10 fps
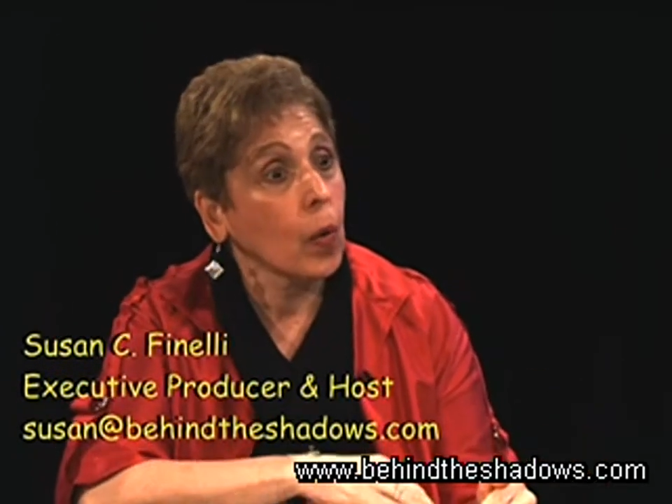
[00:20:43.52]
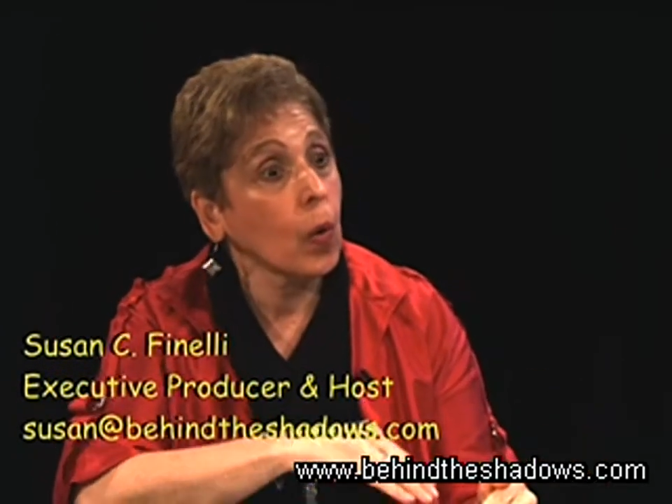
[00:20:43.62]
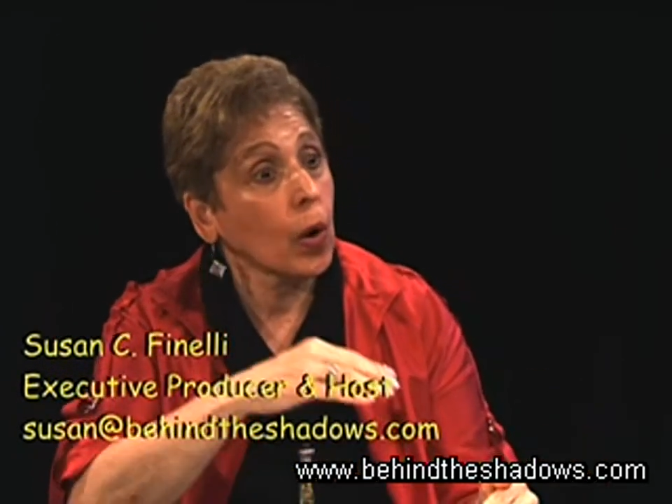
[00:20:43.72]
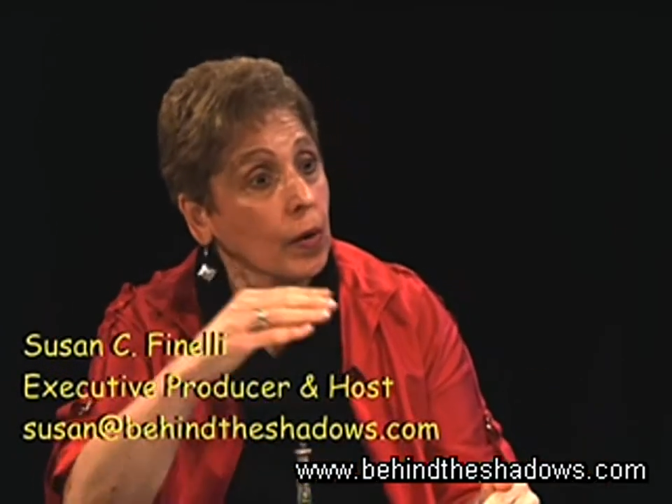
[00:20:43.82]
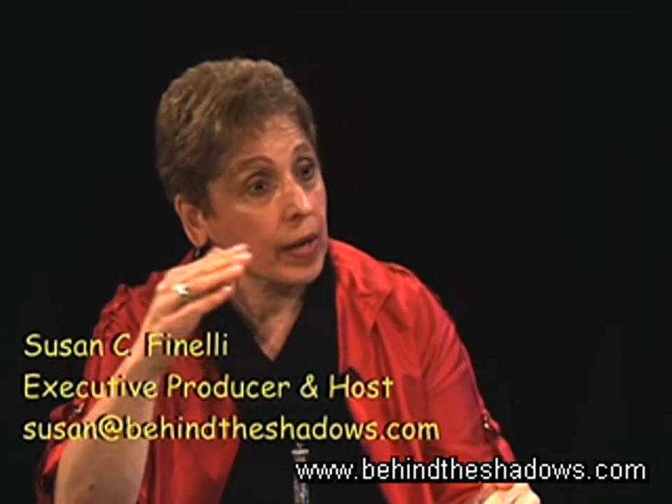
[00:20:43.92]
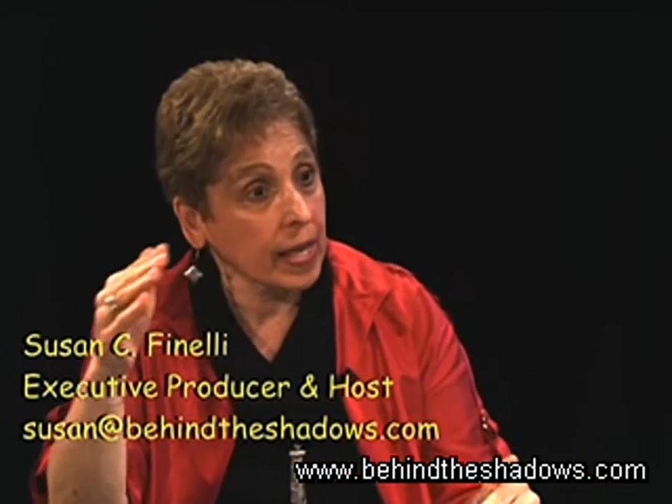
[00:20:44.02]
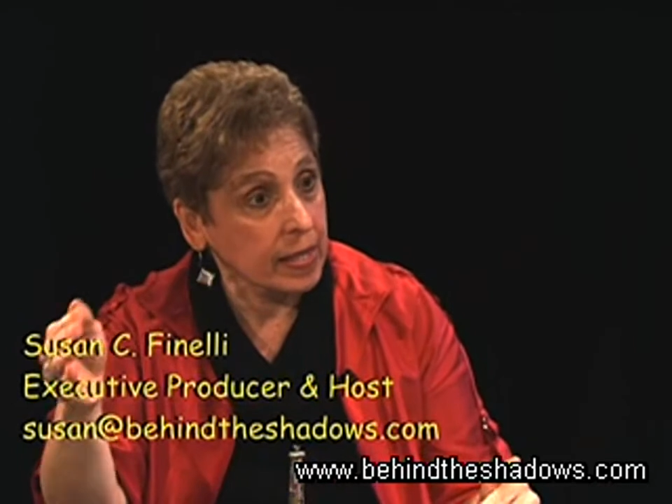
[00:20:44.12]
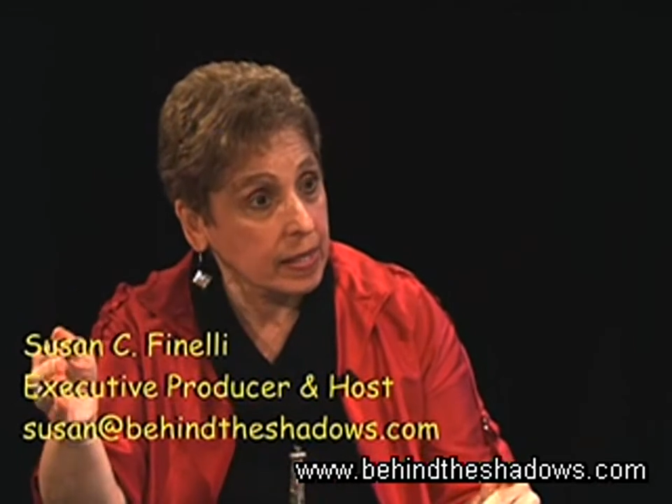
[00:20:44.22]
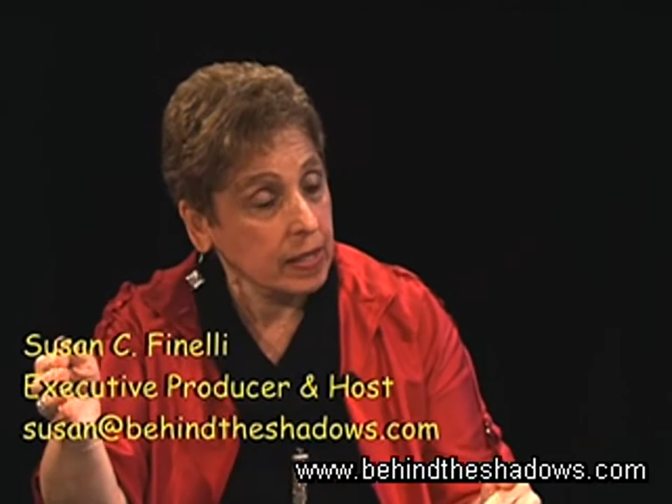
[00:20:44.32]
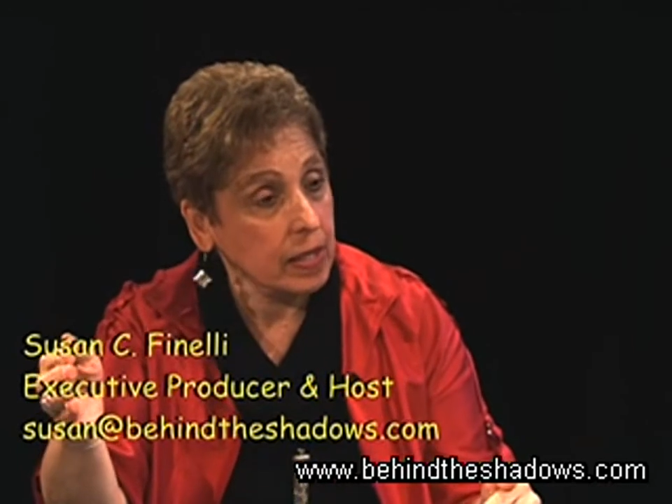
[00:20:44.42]
or
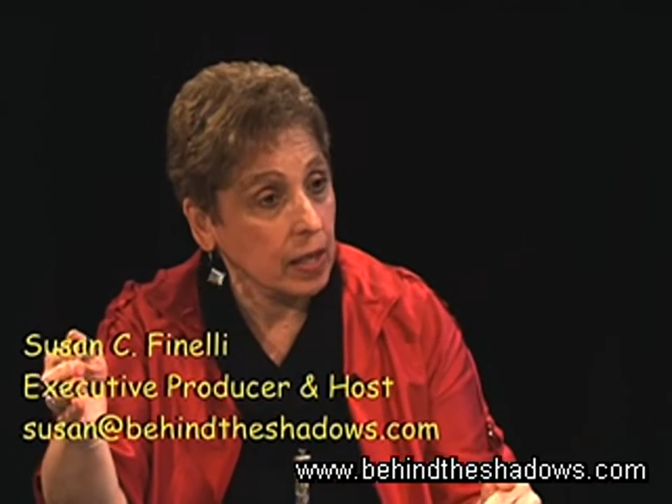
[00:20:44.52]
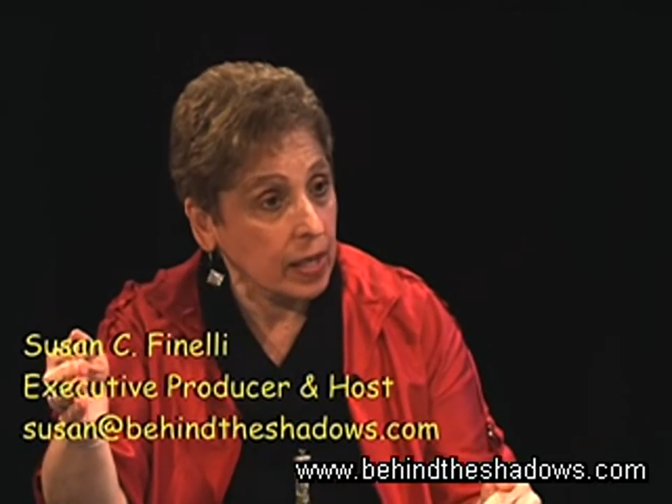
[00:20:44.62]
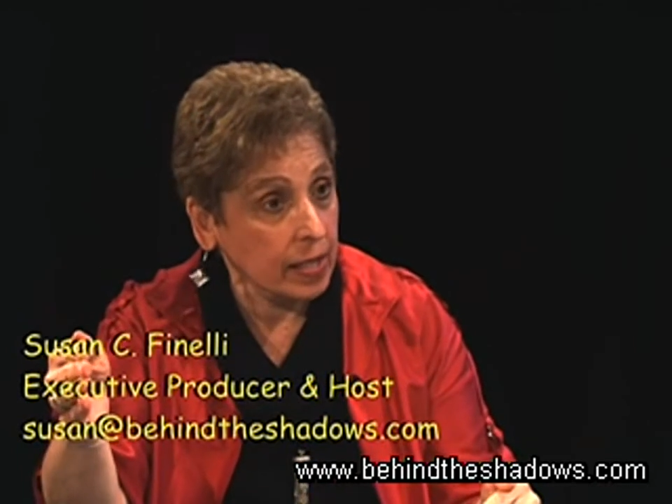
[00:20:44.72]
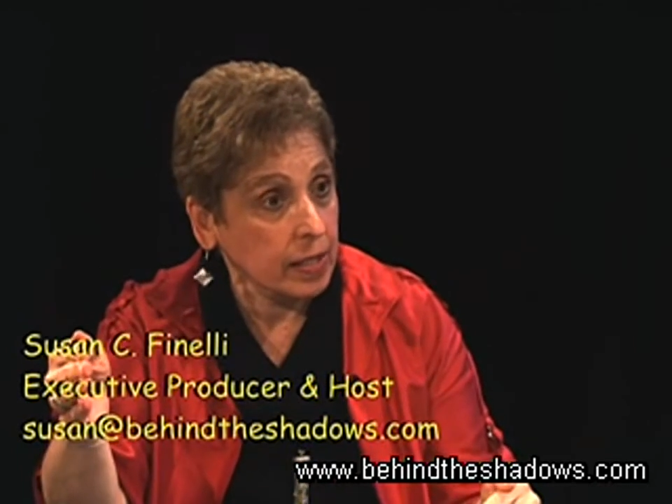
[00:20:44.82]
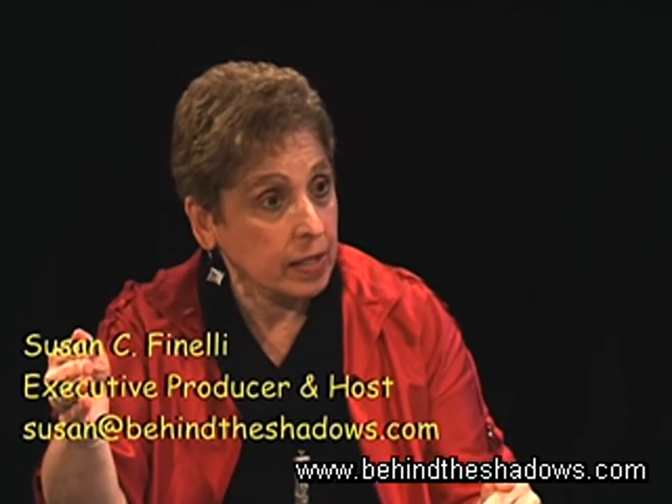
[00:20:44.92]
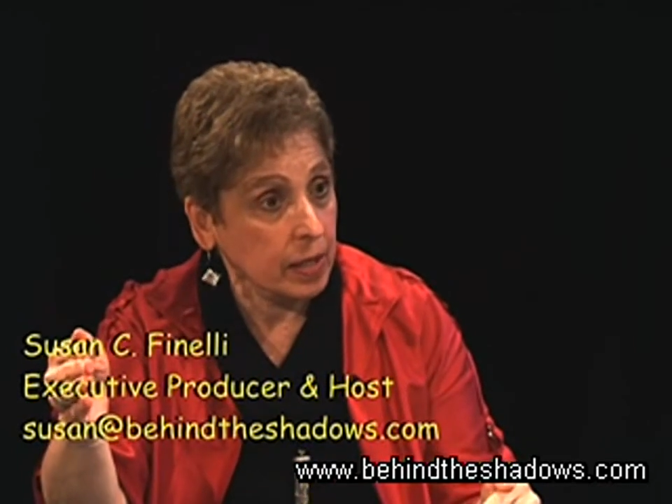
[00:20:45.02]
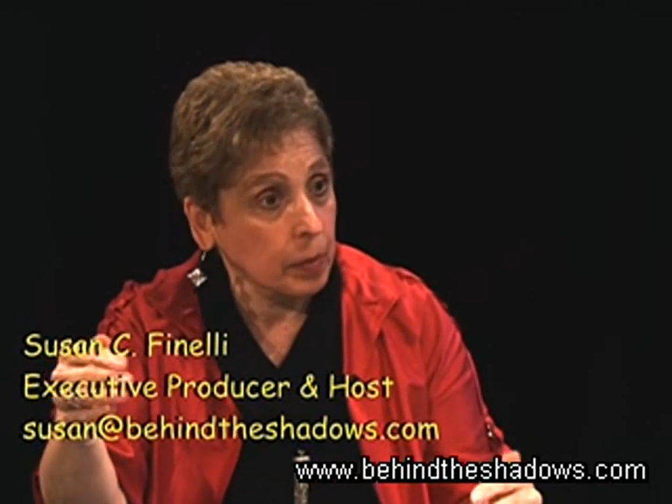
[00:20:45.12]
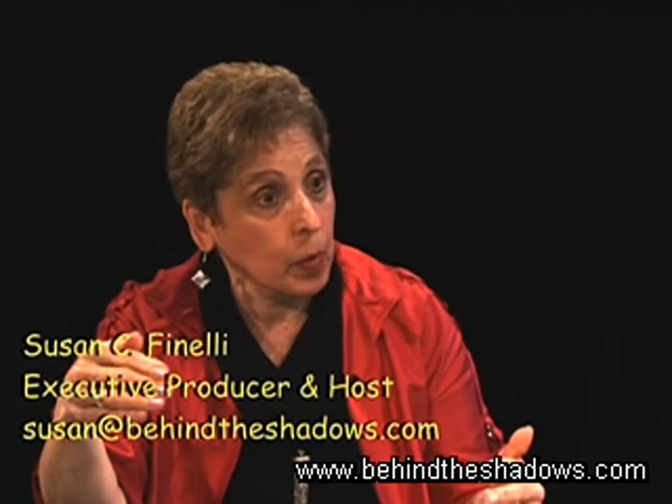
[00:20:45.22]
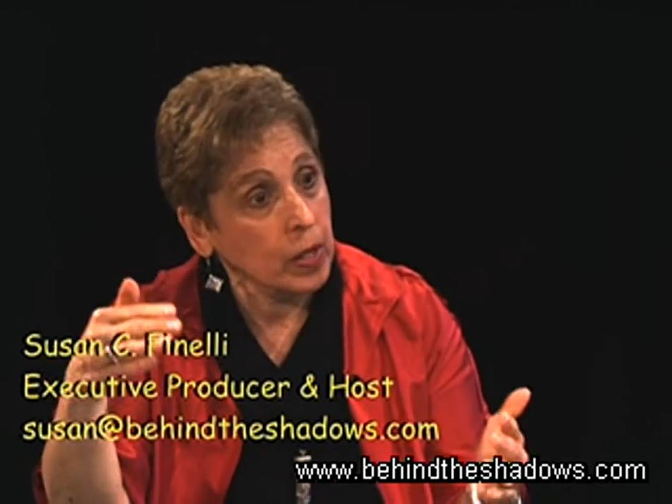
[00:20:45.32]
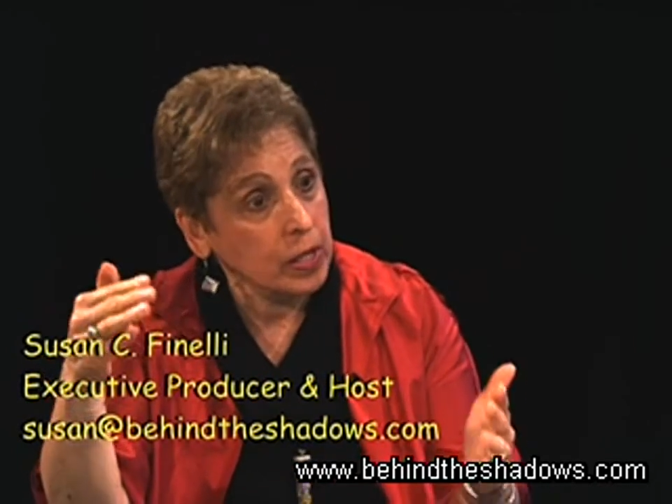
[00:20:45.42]
it's the
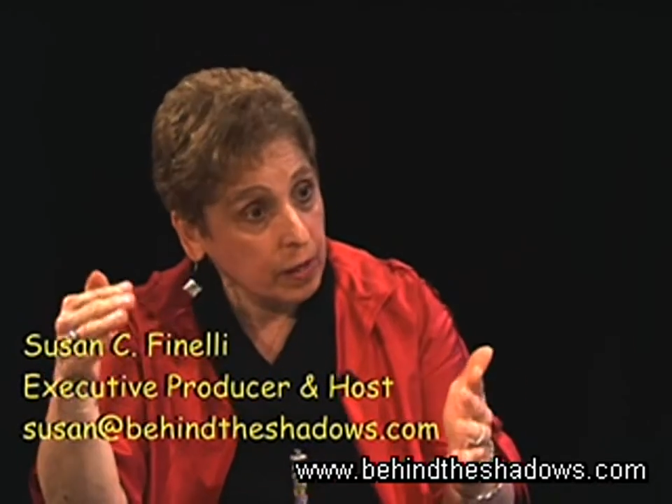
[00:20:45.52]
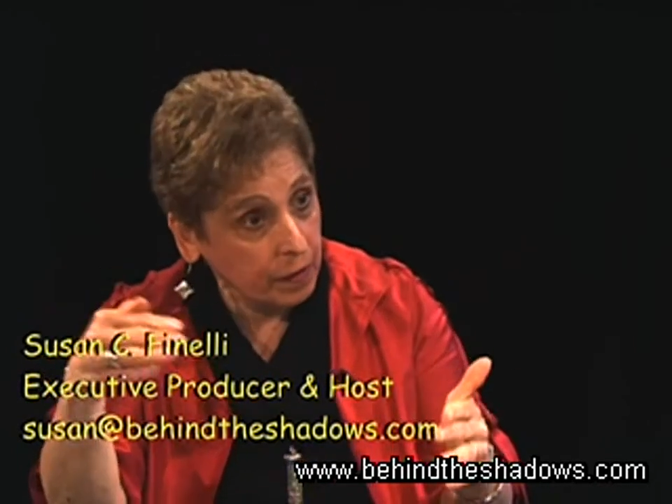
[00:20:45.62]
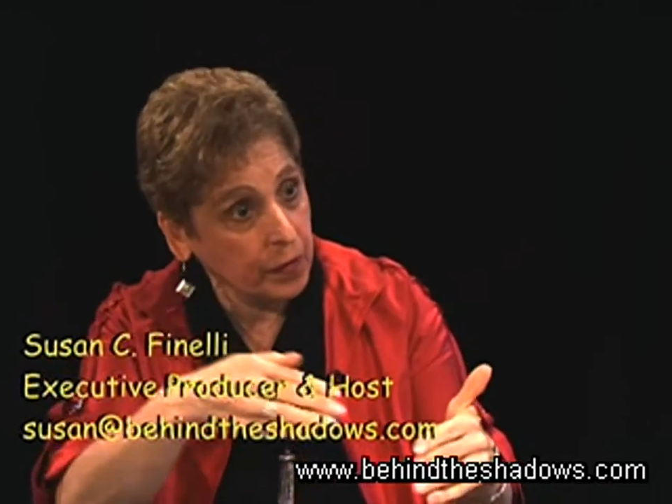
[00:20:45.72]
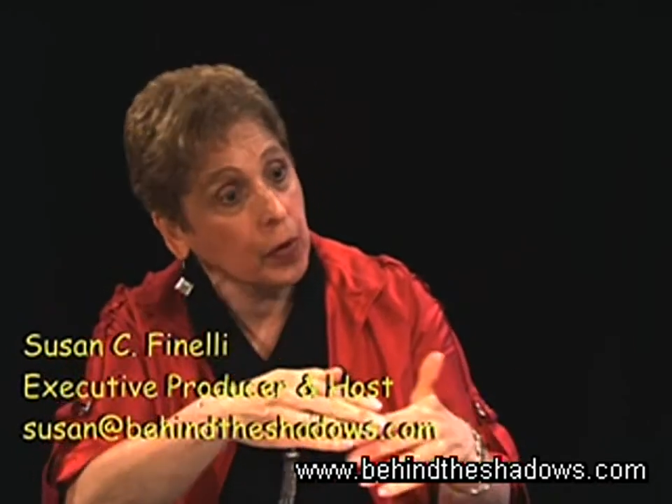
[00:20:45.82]
boss of